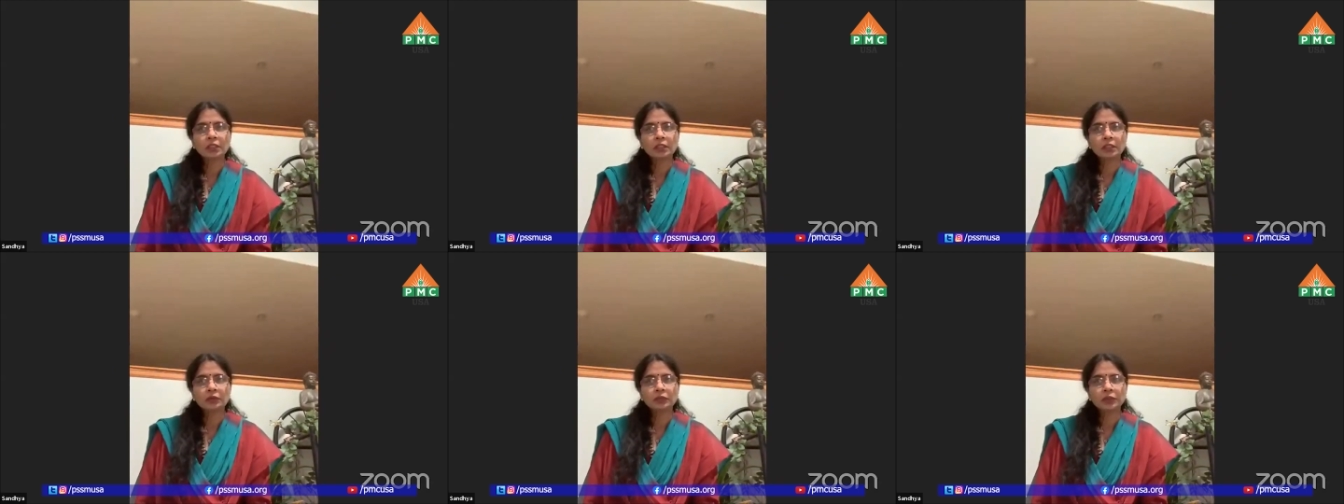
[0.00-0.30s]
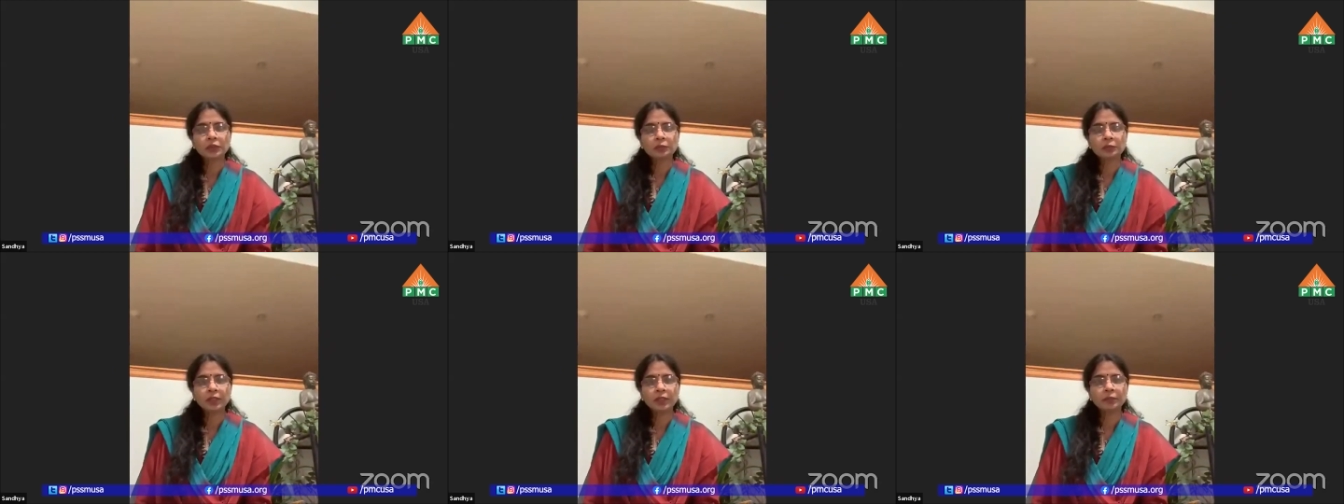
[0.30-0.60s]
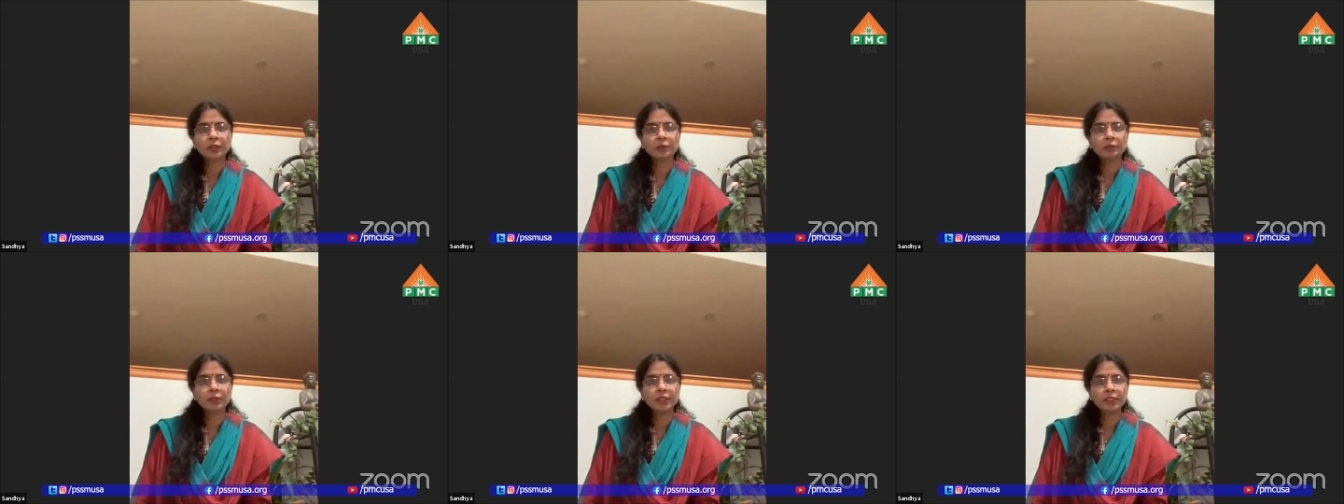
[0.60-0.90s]
with
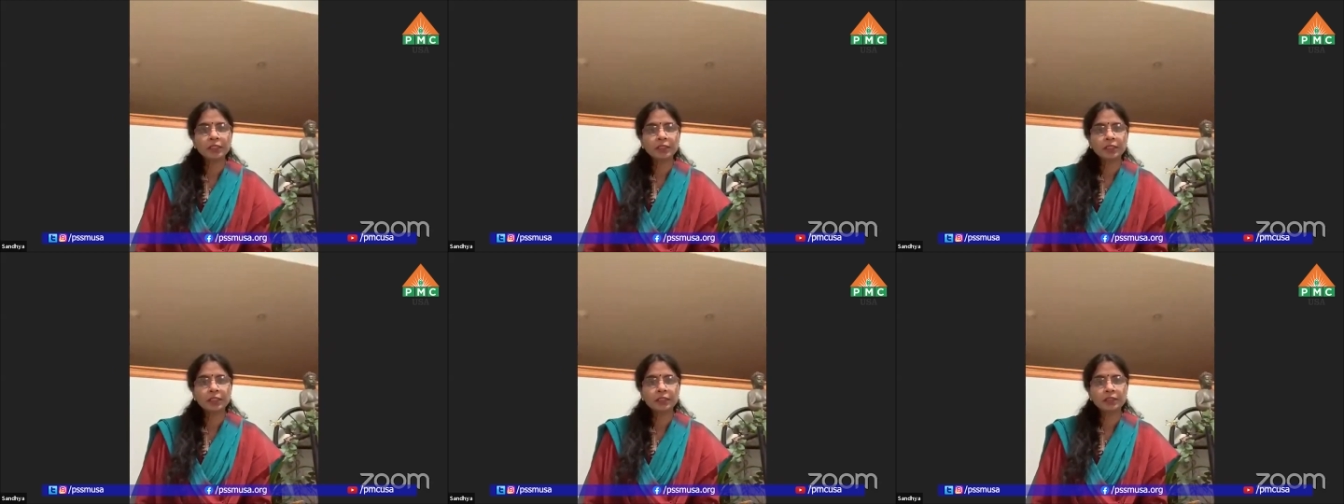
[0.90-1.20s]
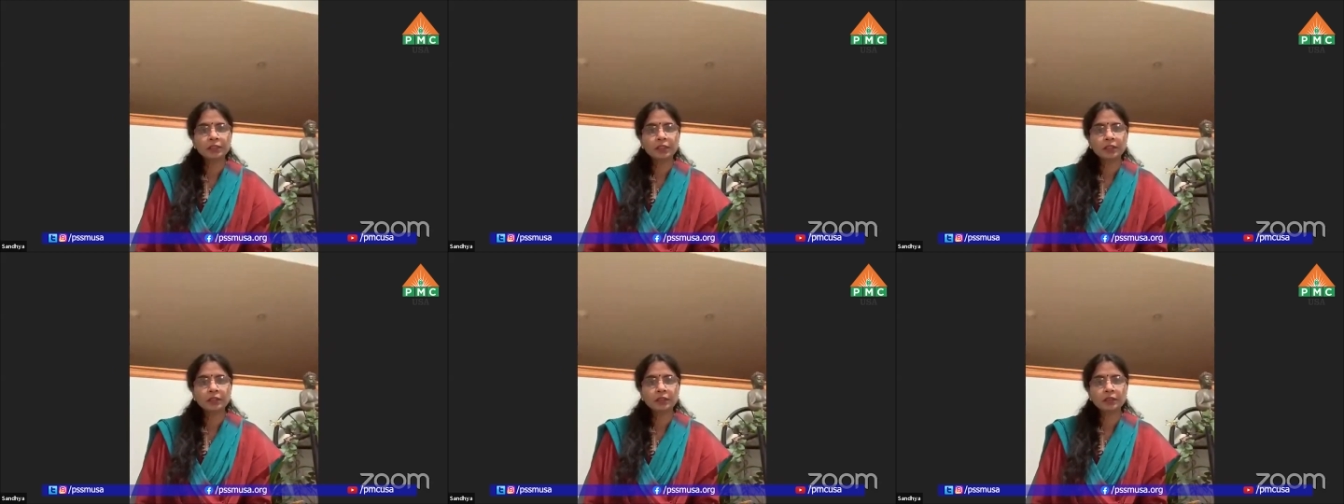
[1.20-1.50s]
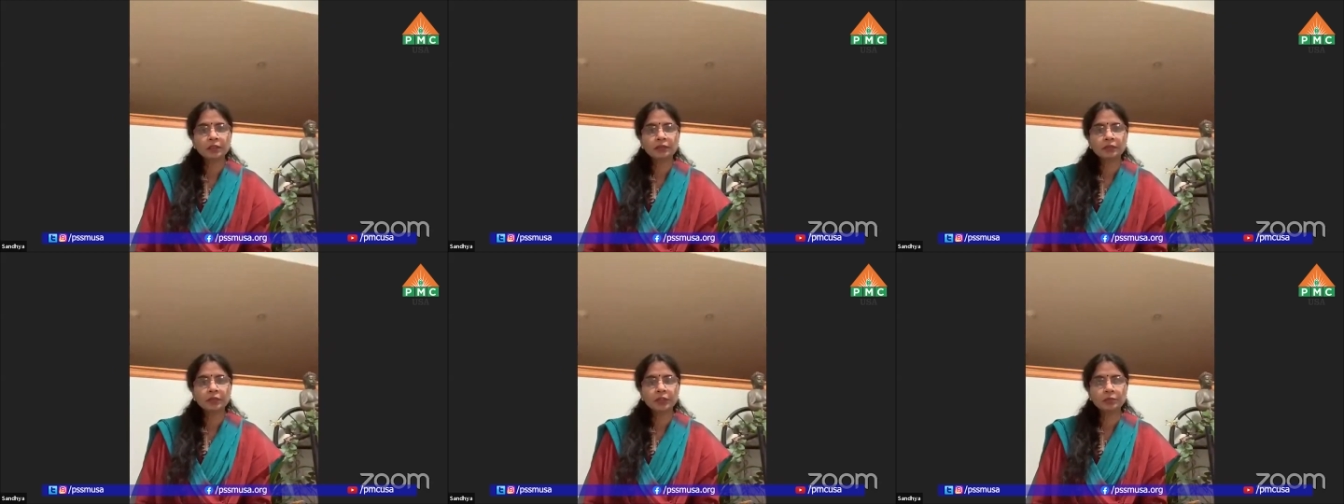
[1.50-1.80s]
pyramid
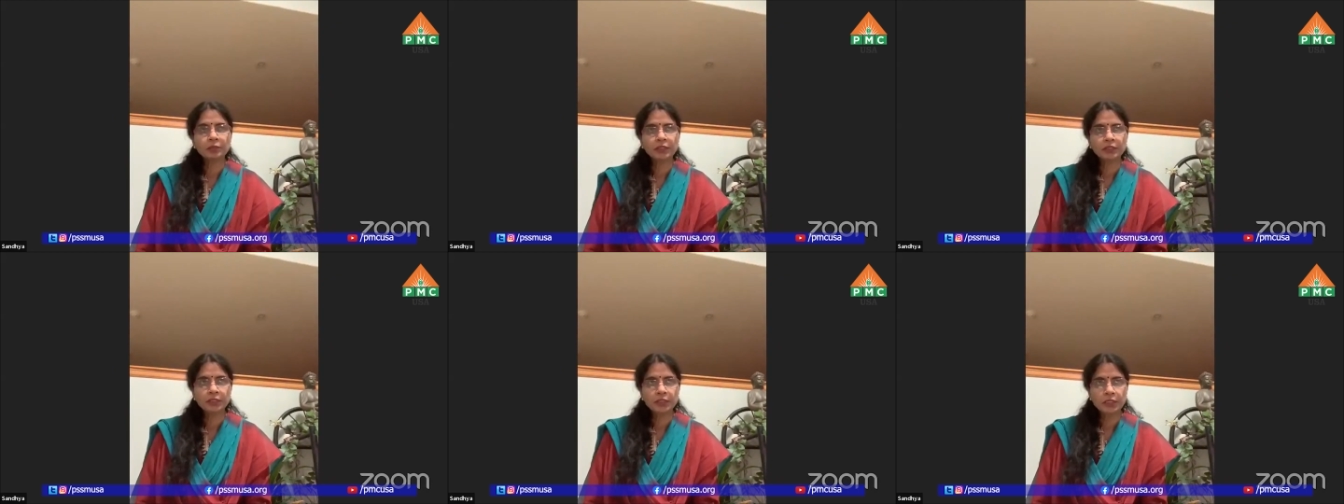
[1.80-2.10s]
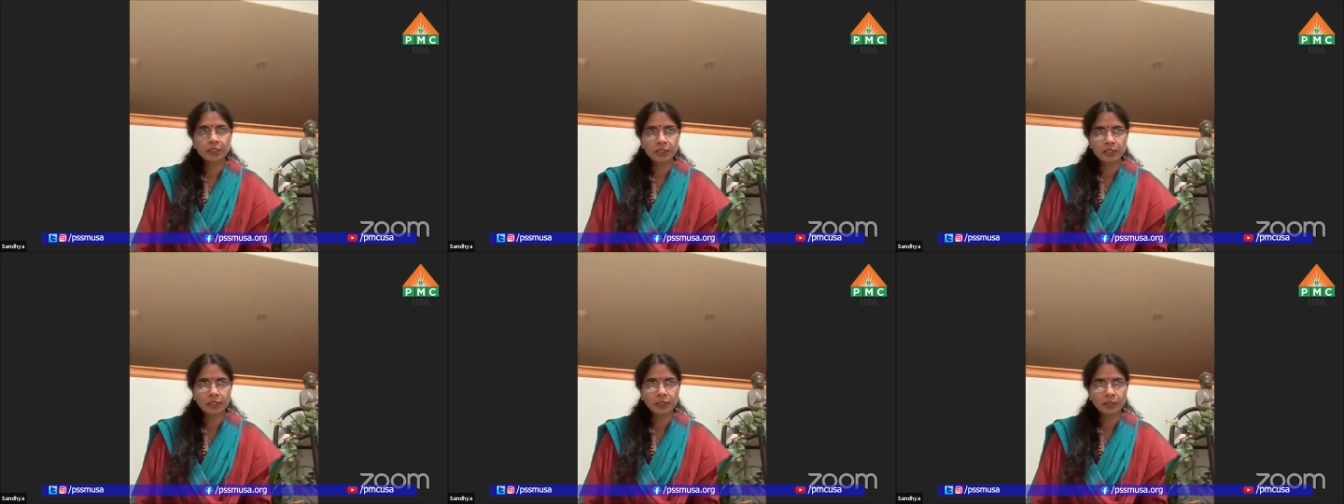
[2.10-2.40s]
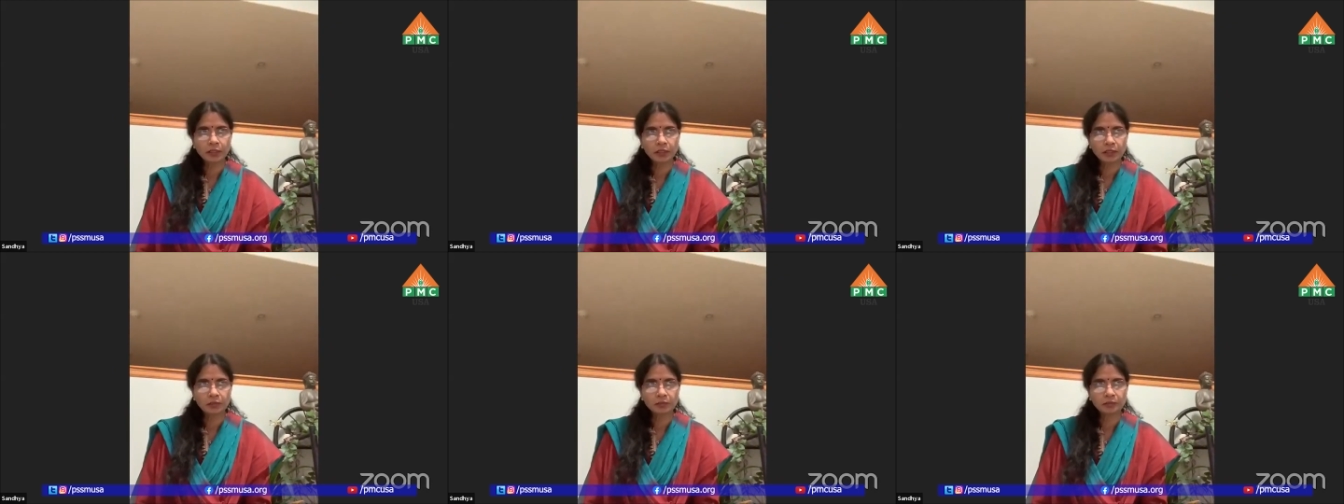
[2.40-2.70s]
meditation with my
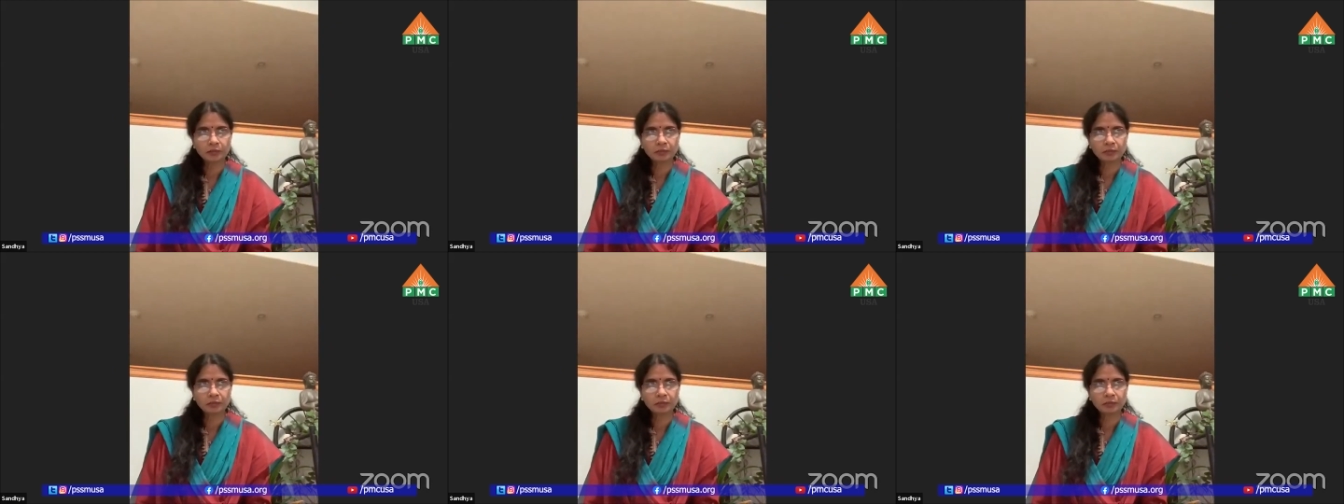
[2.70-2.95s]
sister-in-law.